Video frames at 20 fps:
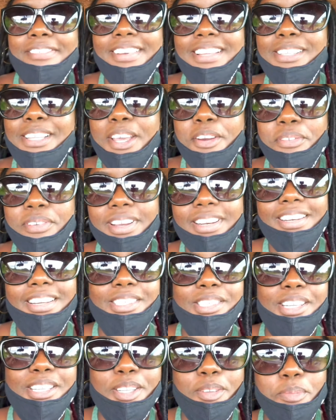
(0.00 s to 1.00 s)
if we're
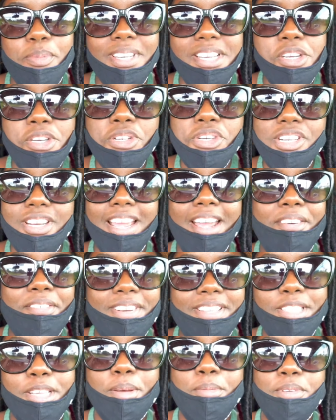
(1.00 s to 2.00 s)
not on the beach,
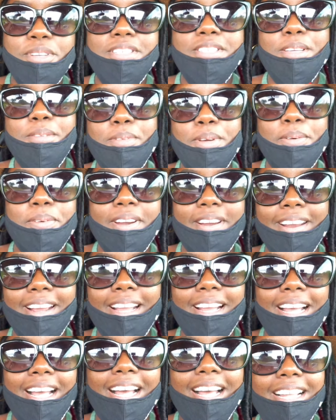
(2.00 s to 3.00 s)
every time you see me
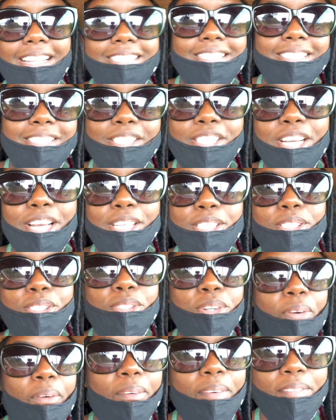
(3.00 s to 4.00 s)
wearing a hat, just
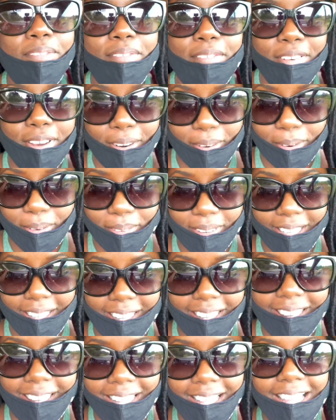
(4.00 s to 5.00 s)
know very
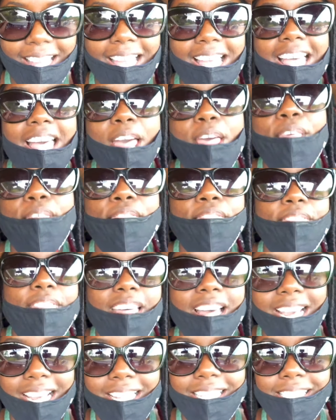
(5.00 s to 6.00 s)
well
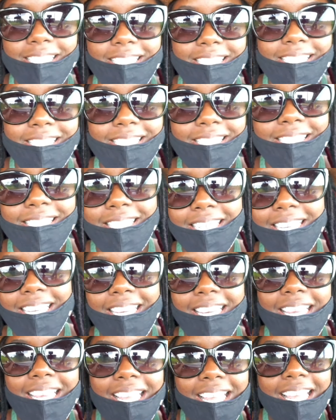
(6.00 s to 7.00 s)

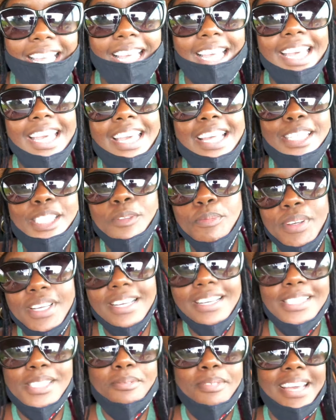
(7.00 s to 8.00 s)
that it's
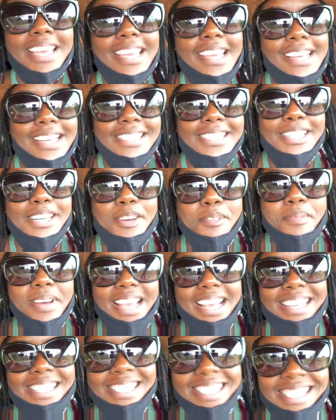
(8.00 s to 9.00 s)
because my hair is in a
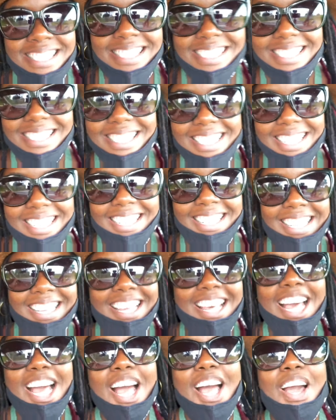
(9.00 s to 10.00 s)
mess.
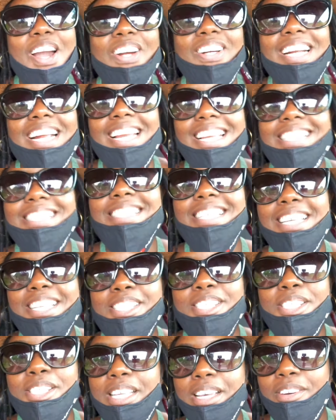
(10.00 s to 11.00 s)
Right?
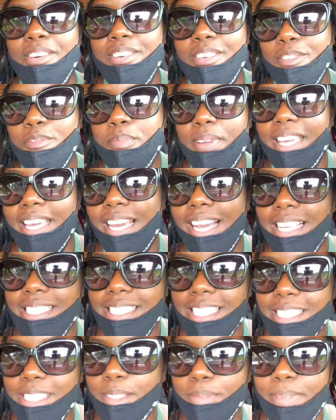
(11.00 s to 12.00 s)
So because
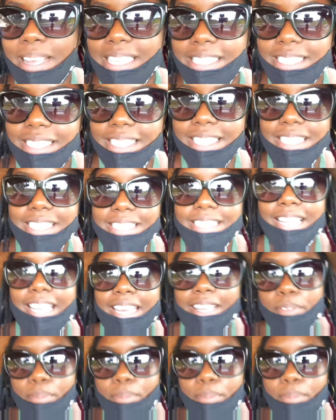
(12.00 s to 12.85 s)
it's messy, it's like,